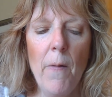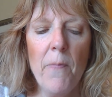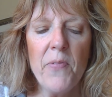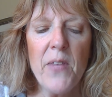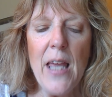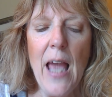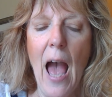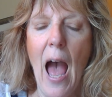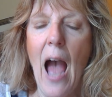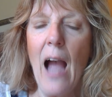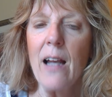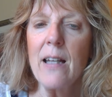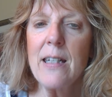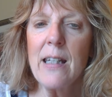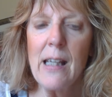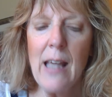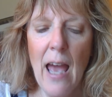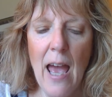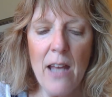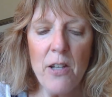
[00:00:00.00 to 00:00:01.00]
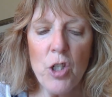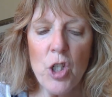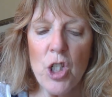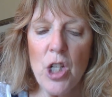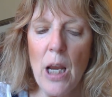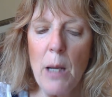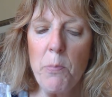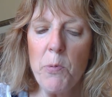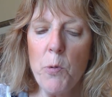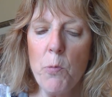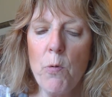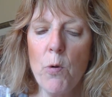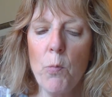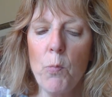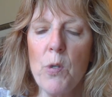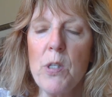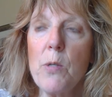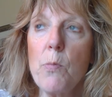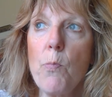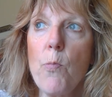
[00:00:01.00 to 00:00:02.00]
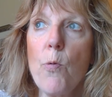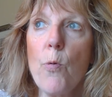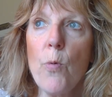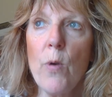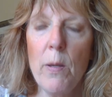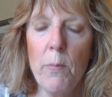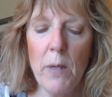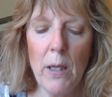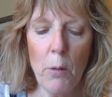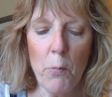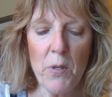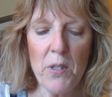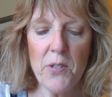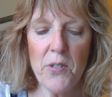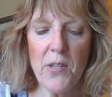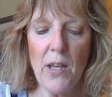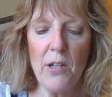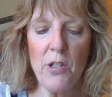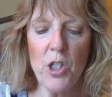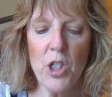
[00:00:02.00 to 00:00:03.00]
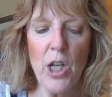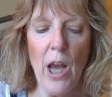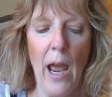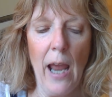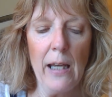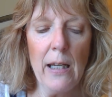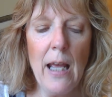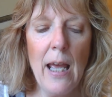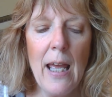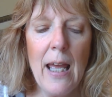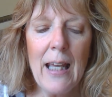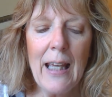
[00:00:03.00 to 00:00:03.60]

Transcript: The octagon-shaped room was brimming with sunshine,